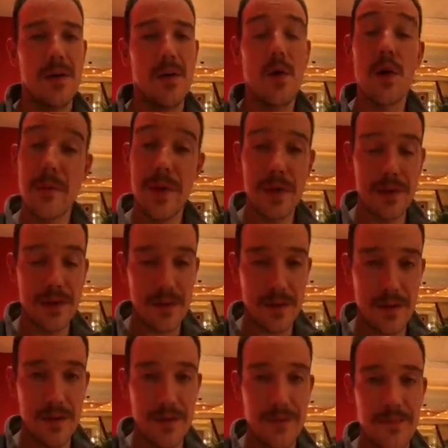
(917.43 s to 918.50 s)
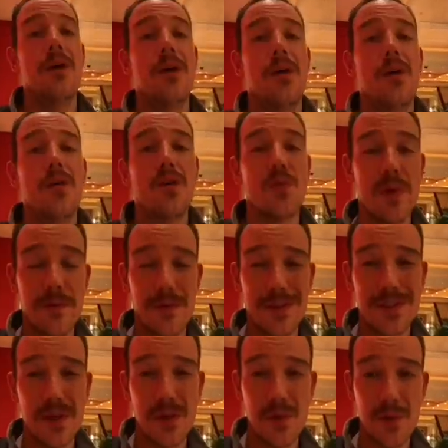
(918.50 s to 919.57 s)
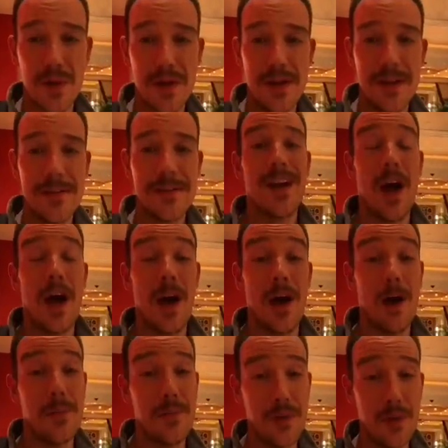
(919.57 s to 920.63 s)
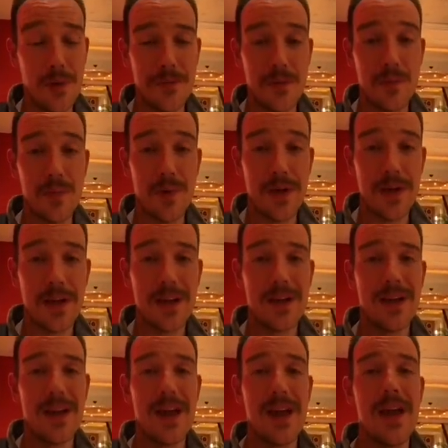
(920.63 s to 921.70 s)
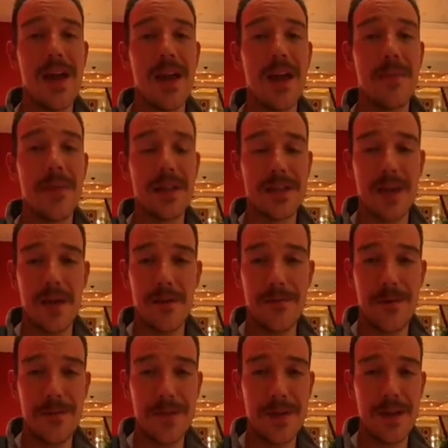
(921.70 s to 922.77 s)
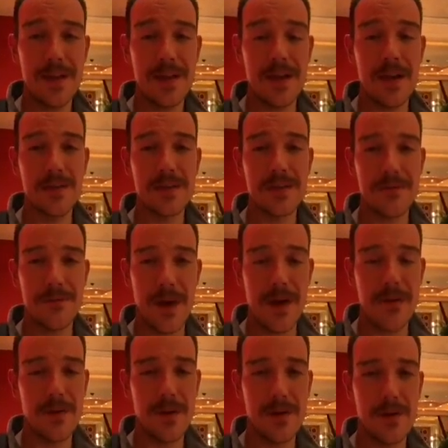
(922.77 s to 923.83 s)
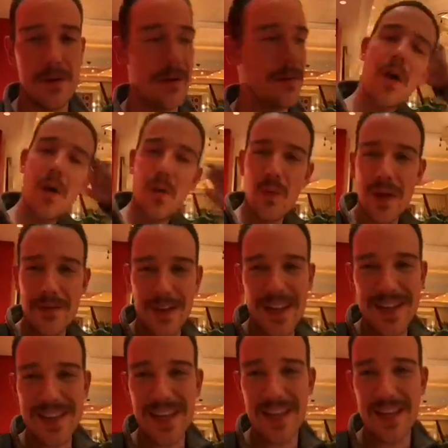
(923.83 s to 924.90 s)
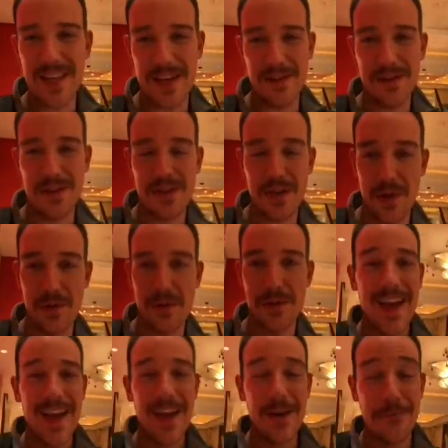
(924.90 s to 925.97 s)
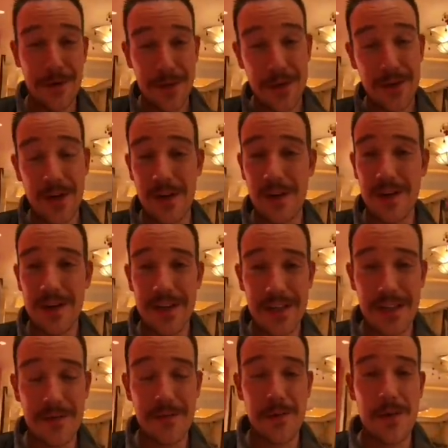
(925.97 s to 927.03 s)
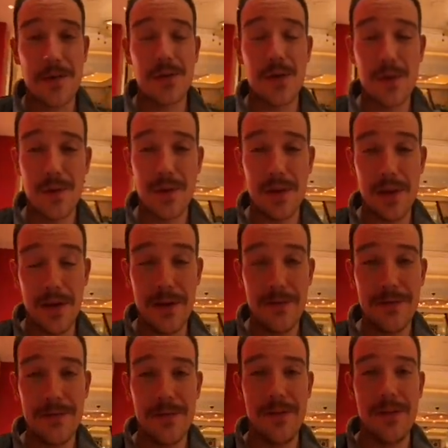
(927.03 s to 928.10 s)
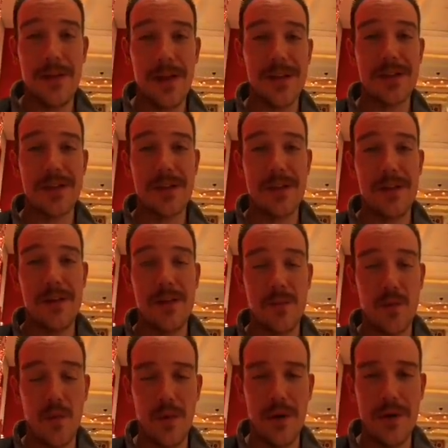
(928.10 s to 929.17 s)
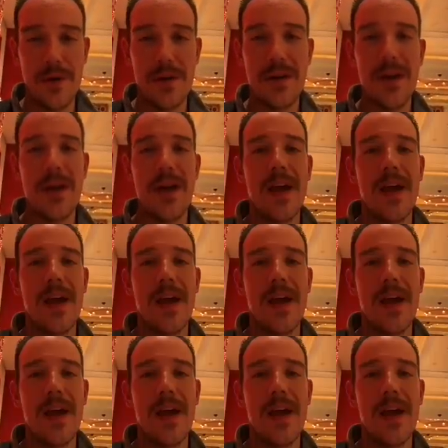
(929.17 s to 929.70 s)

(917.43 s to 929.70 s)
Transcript: or a middling card. The river is a three, a beautiful brick, and he bets out 15,500. We have 18,000 total. If we do call, it isn't for our tournament life. That's number one.